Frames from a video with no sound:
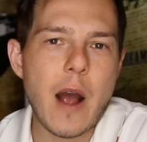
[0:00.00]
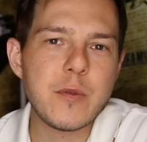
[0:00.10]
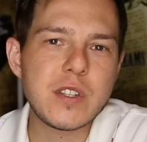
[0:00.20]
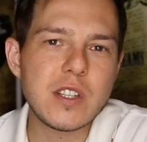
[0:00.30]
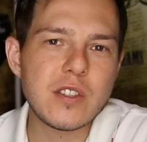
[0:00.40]

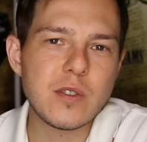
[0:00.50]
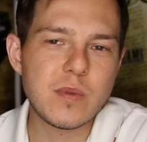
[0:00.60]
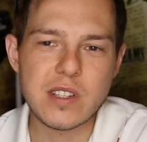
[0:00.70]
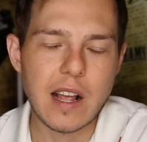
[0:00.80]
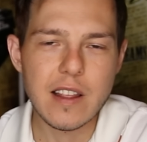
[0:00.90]
houses
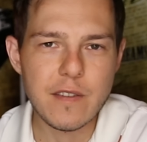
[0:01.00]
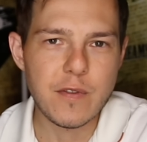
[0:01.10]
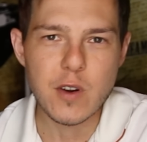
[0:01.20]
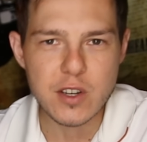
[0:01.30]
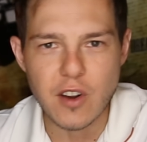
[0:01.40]
are selling
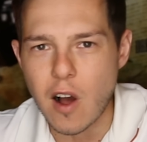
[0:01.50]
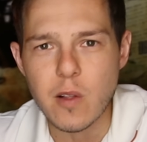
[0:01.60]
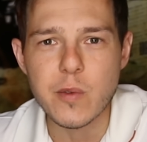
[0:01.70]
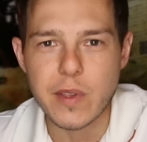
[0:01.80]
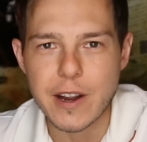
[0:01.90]
for a
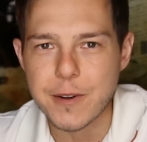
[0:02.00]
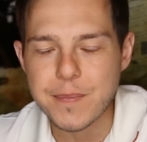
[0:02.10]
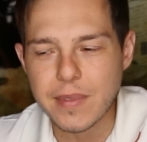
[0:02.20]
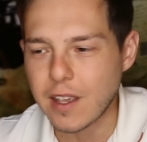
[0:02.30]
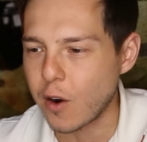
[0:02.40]
dollar there.
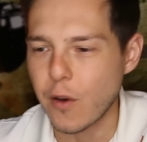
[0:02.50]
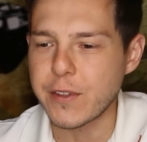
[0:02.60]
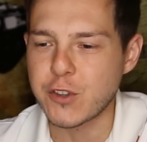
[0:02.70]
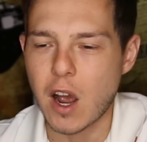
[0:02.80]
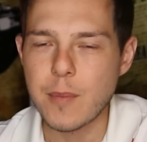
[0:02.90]
And all
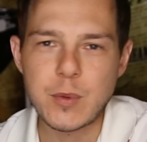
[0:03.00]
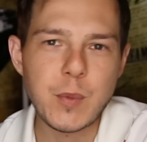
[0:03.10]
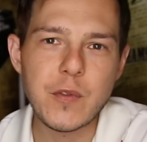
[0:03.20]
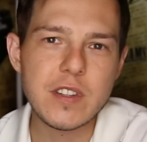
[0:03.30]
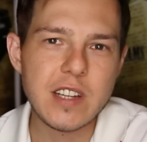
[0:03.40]
the jobs
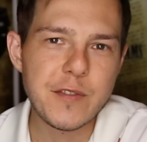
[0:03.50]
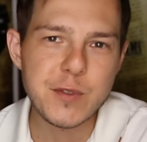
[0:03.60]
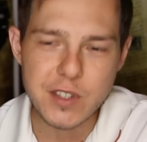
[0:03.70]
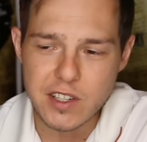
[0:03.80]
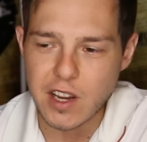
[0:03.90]
moved to San
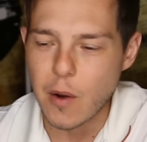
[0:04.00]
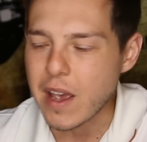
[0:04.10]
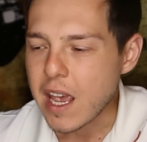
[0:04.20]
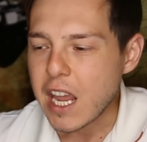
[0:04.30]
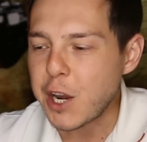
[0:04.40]
Francisco.
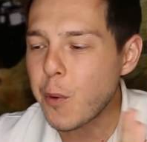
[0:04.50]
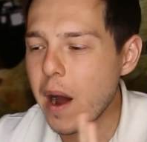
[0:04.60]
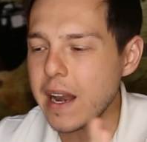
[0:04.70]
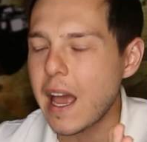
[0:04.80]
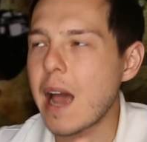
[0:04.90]
You know
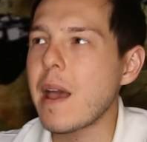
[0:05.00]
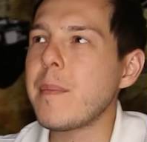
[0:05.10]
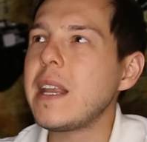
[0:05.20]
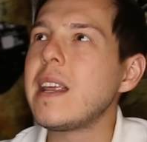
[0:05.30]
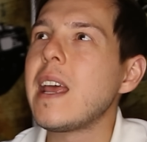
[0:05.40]
what? I, I
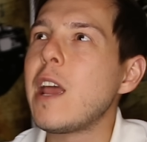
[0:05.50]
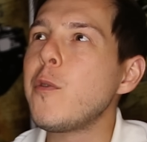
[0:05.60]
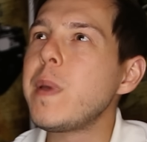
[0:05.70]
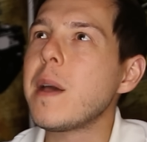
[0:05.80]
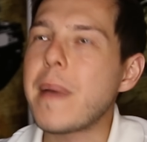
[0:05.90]
mean, it
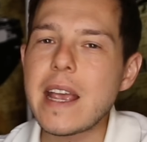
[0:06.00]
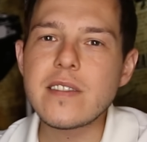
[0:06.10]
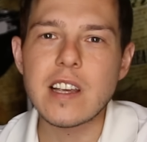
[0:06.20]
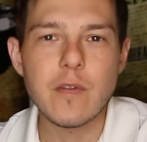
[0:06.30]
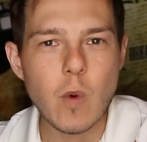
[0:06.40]
would be
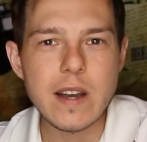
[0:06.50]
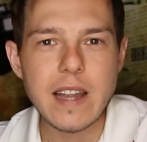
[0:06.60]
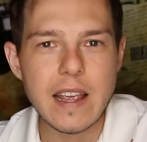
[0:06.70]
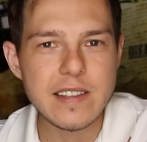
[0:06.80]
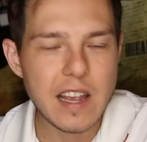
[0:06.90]
amazing if one
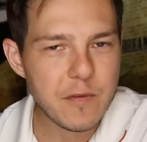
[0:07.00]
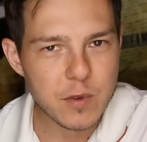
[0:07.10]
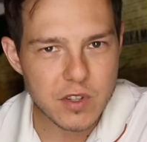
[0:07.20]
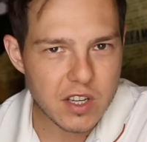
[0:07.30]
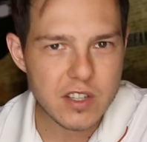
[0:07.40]
day San
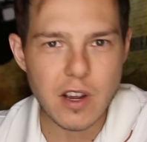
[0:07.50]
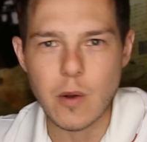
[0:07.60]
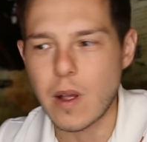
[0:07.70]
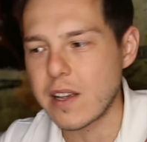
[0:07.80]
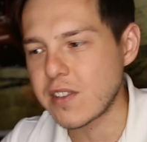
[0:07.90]

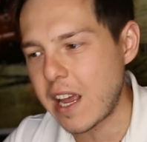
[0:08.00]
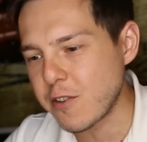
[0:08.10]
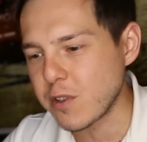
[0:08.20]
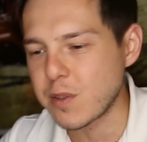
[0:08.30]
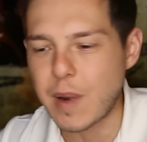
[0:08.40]
Francisco, Los
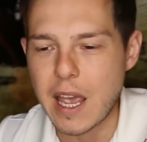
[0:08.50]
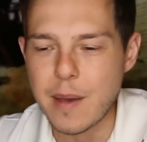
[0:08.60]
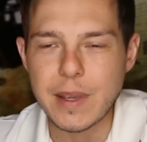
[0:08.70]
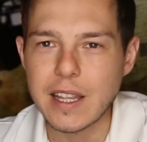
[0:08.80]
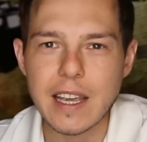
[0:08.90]
Angeles,
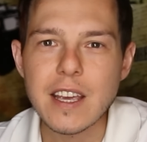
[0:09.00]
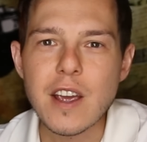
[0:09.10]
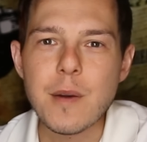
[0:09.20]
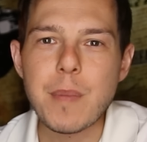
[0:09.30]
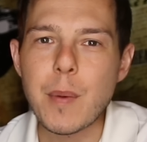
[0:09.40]
Miami, like,
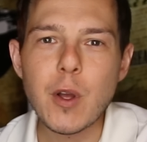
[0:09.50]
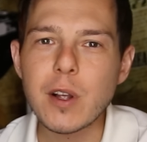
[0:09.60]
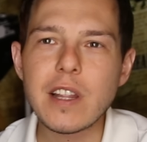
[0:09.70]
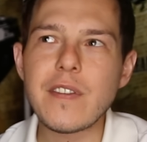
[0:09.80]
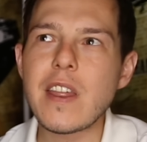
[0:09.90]
people
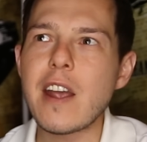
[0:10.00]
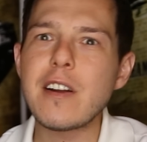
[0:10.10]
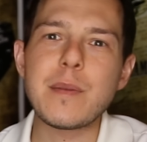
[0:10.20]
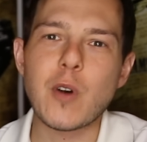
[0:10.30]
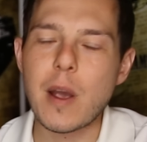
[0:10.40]
aren't living there
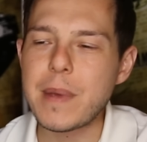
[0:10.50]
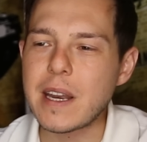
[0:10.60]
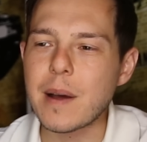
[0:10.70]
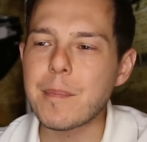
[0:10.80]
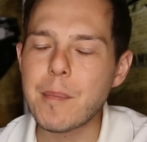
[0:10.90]
anymore. I
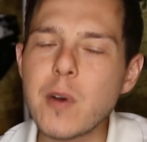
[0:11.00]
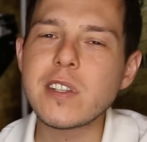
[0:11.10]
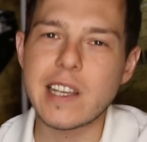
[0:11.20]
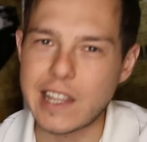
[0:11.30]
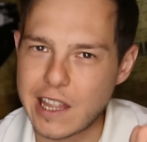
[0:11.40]
mean,
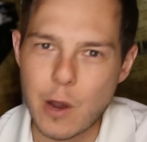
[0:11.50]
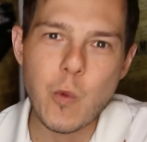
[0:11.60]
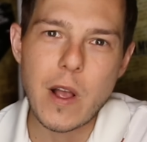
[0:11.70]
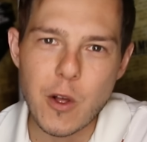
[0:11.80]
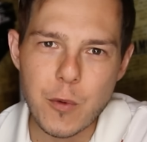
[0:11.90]
most likely they
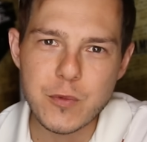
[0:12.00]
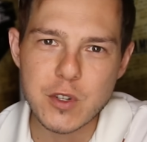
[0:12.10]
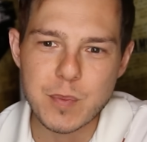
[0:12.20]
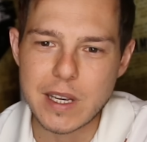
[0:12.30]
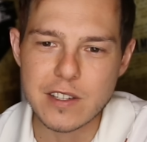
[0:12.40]
will
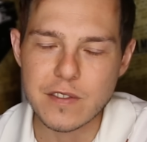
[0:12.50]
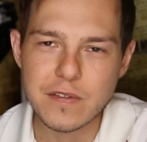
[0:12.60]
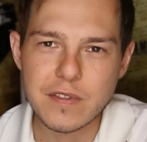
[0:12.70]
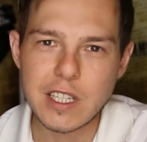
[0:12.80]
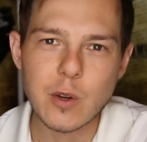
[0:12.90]
just because
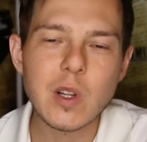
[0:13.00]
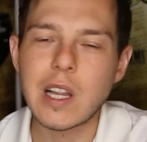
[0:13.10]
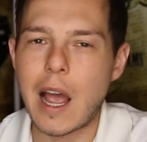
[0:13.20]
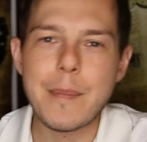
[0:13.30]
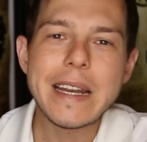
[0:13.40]
of, you know,
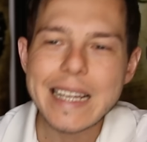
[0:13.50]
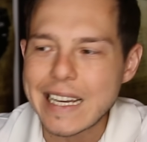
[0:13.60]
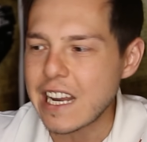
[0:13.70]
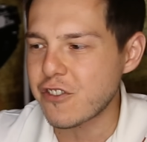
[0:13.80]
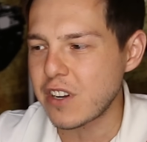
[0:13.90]
climate
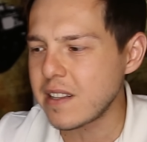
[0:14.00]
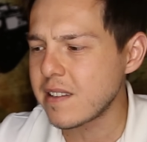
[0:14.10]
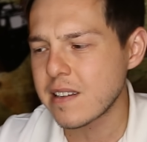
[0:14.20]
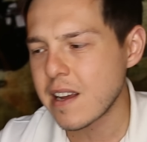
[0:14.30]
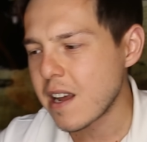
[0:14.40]

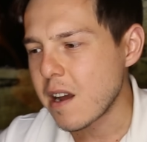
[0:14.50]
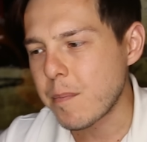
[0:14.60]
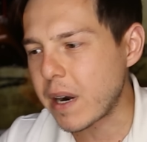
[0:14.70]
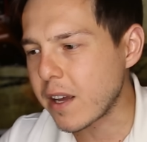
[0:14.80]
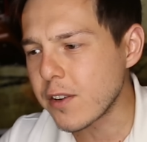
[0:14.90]
conditions,
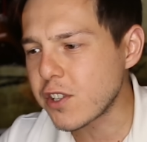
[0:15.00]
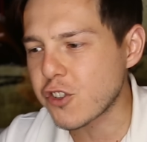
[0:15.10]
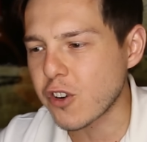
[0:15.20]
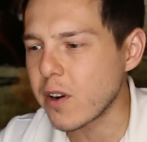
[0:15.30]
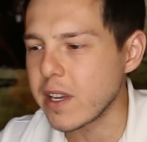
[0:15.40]
but it goes to
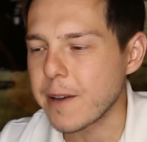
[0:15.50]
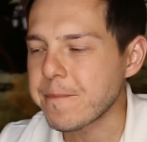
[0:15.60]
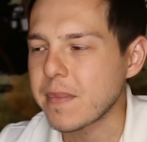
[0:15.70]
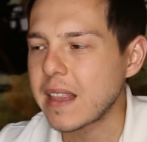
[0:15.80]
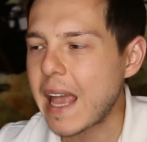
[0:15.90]
show you
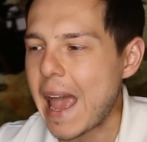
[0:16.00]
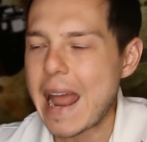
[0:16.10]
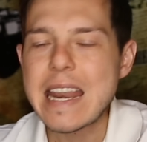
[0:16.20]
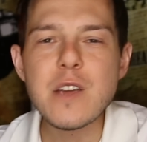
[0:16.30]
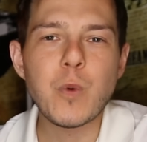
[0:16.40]

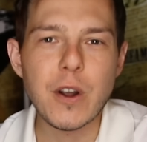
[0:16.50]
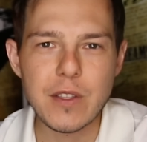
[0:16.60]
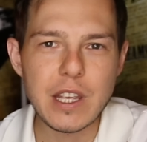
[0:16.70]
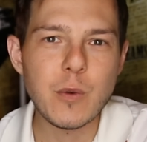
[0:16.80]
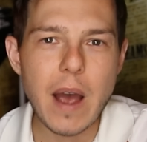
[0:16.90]
anywhere
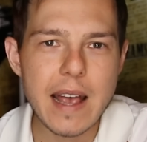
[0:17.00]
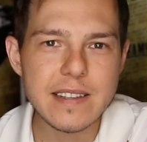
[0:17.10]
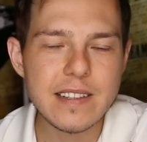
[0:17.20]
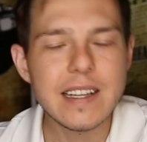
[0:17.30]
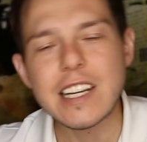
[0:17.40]
in the
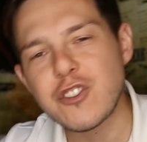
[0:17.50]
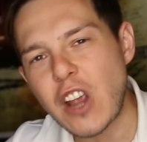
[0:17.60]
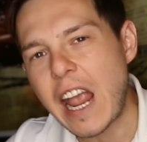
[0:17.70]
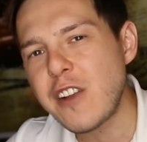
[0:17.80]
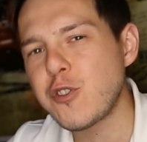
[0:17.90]
US, it's going to
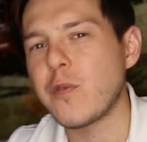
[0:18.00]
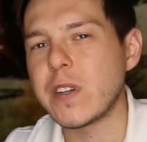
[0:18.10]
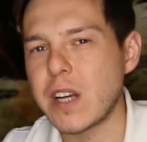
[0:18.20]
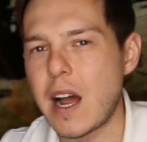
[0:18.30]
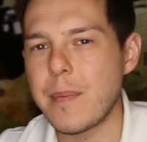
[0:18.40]
change
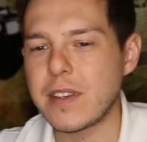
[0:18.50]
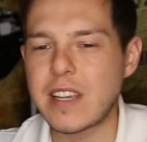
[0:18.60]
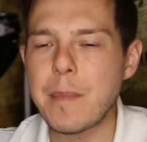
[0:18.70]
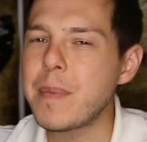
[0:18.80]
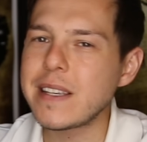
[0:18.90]
over time. The
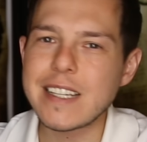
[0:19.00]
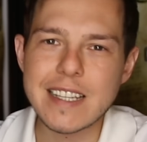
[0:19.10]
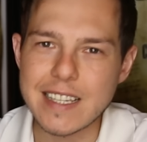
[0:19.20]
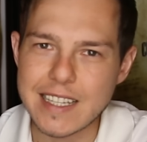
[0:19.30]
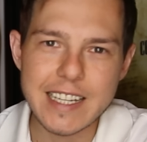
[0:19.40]
same
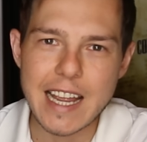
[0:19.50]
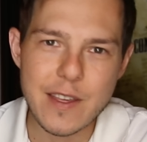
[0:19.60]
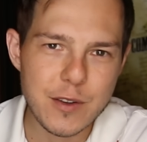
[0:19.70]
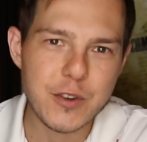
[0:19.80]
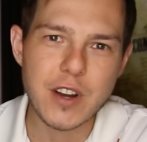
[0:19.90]
businesses
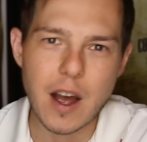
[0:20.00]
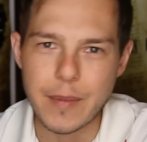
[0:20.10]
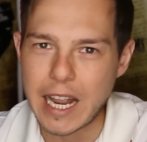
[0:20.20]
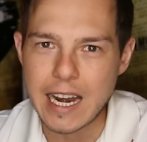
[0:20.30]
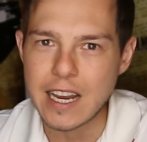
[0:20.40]
today that are
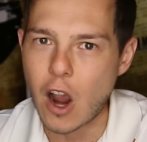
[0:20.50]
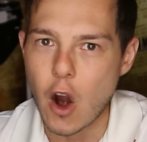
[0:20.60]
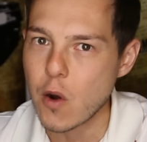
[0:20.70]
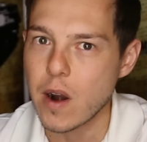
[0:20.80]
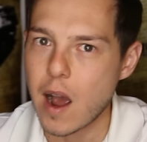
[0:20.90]
dominating
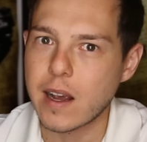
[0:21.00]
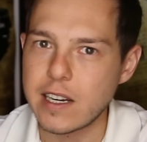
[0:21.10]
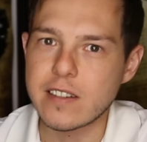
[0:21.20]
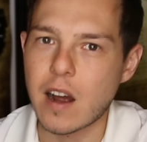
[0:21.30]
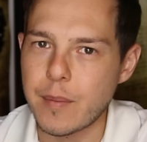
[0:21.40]
are not
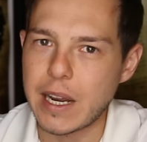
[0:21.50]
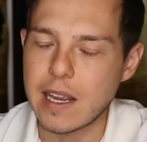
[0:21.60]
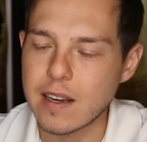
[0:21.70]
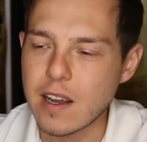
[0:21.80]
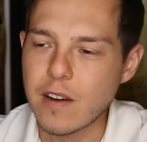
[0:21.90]
going to
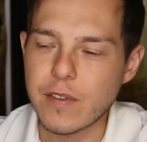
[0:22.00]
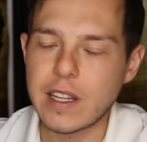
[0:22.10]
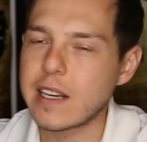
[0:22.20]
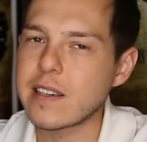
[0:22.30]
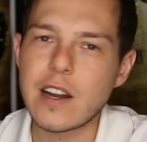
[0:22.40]
dominate for
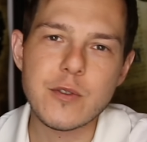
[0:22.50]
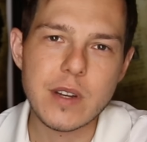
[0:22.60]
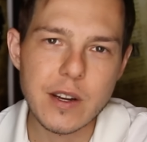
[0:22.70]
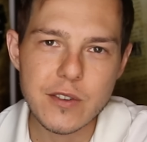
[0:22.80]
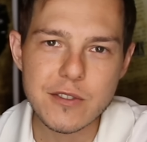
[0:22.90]
the next
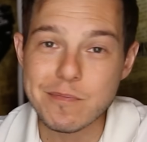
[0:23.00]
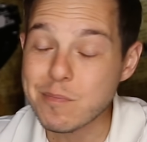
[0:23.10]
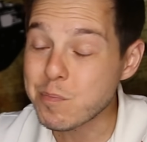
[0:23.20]
100 years.